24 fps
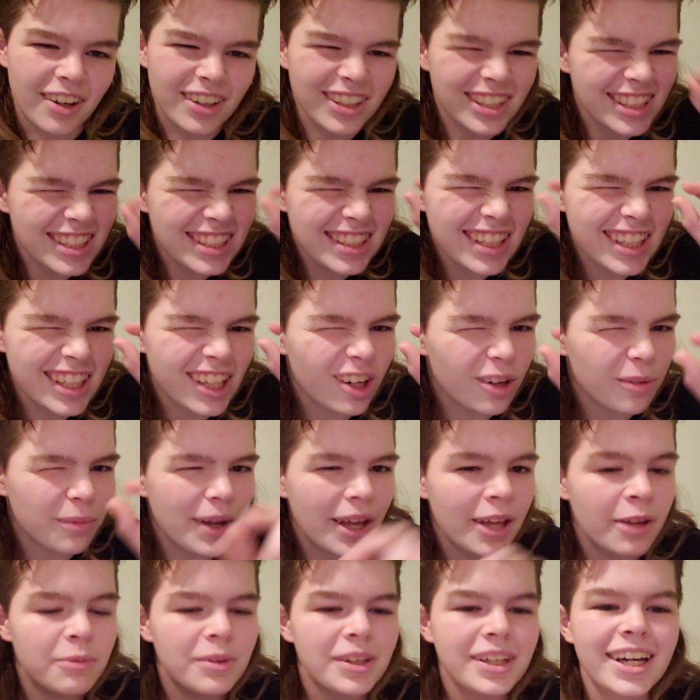just a little
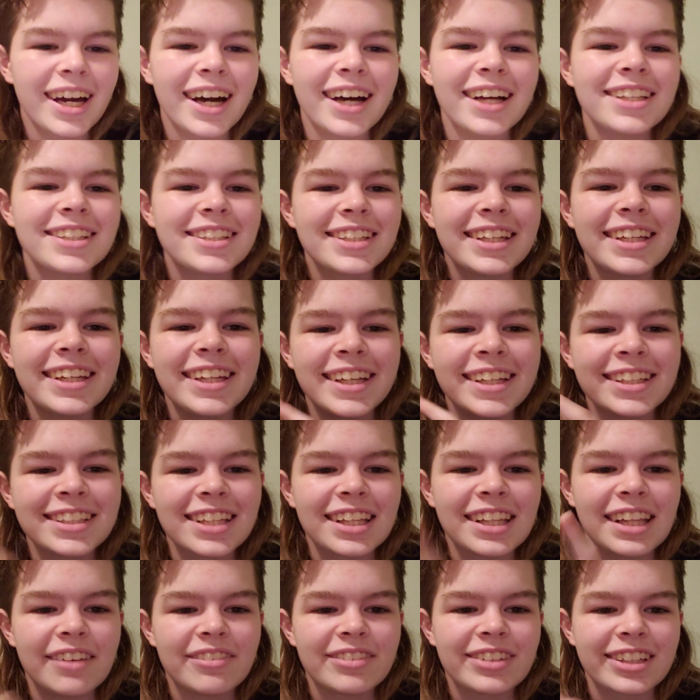bit because it is
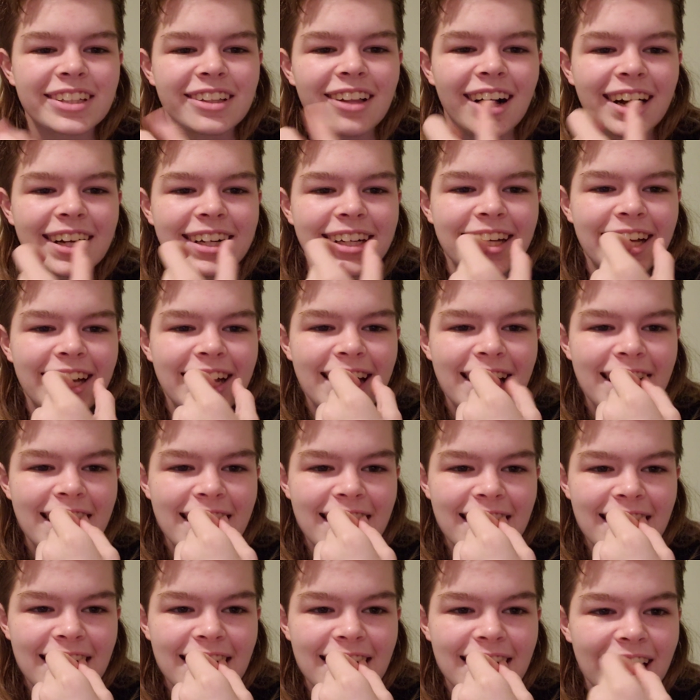11 o'clock
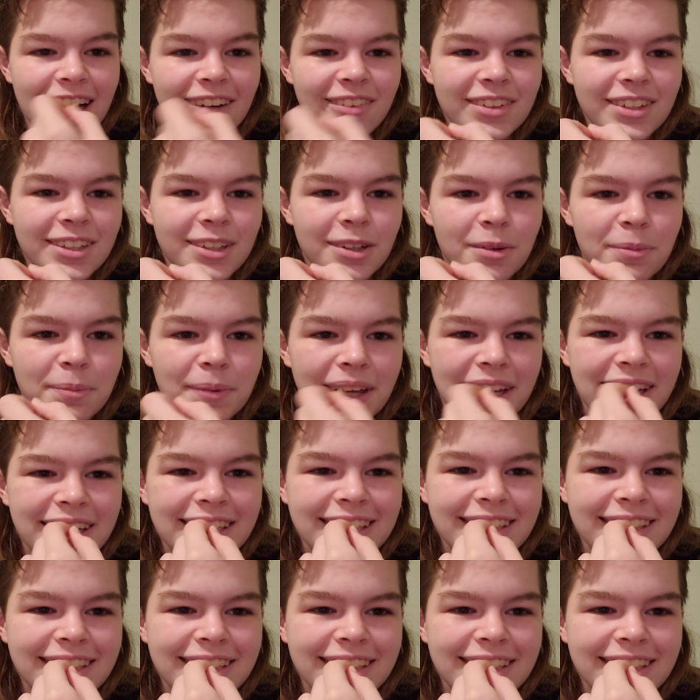and I want to go to bed.